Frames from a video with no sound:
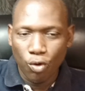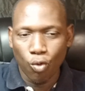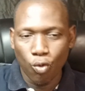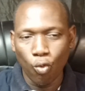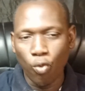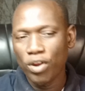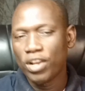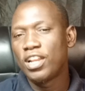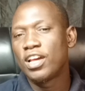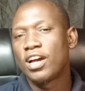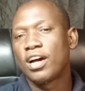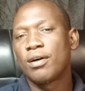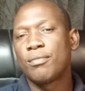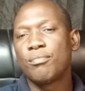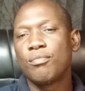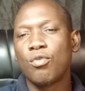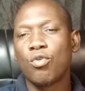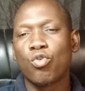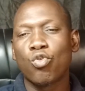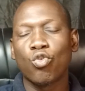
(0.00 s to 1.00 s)
William
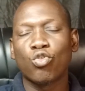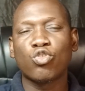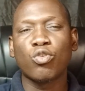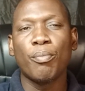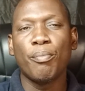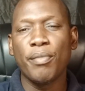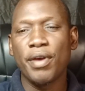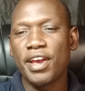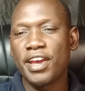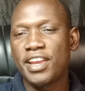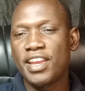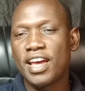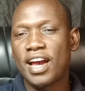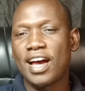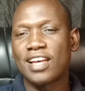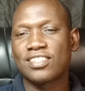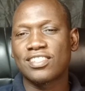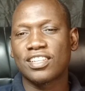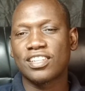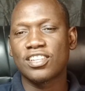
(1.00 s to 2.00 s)
Ruto made
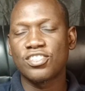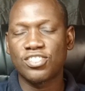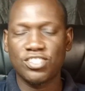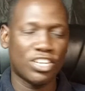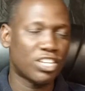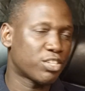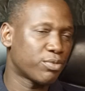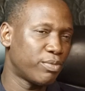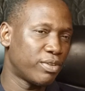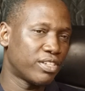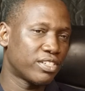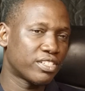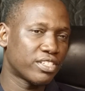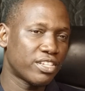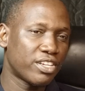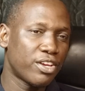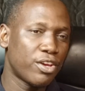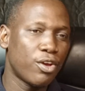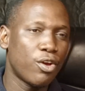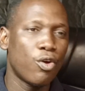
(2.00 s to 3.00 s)
a certain statement
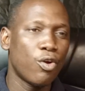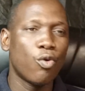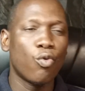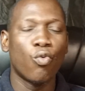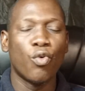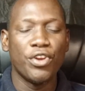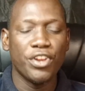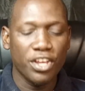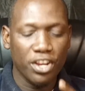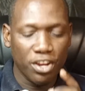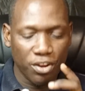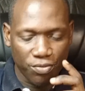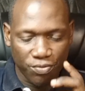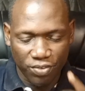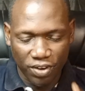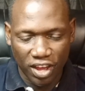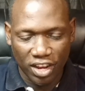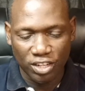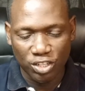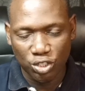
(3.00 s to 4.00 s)
when he
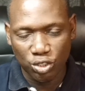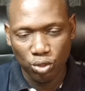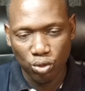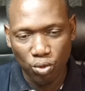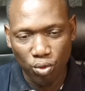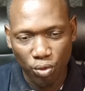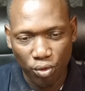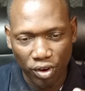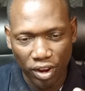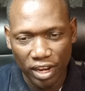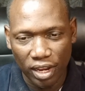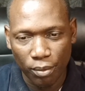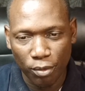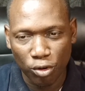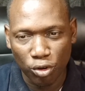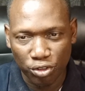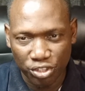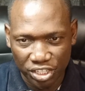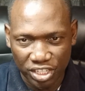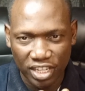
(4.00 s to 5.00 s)
referred to Raila
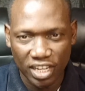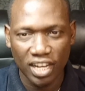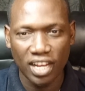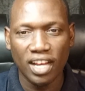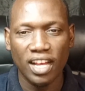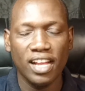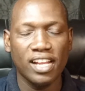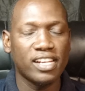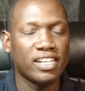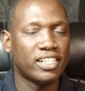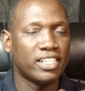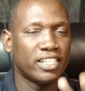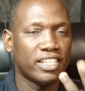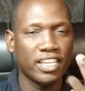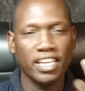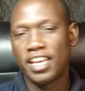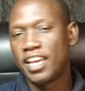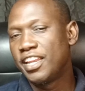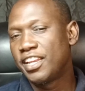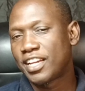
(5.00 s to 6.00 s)
Amolo Odinga
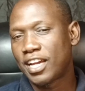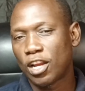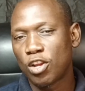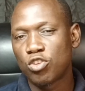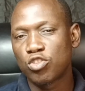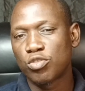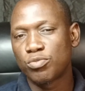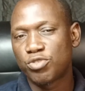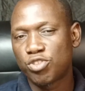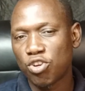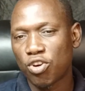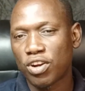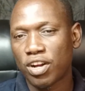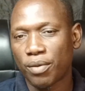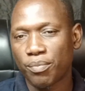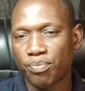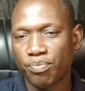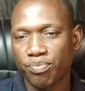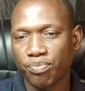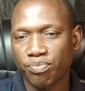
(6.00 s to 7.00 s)
and Kalonzo
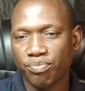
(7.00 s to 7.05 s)
Musyoka.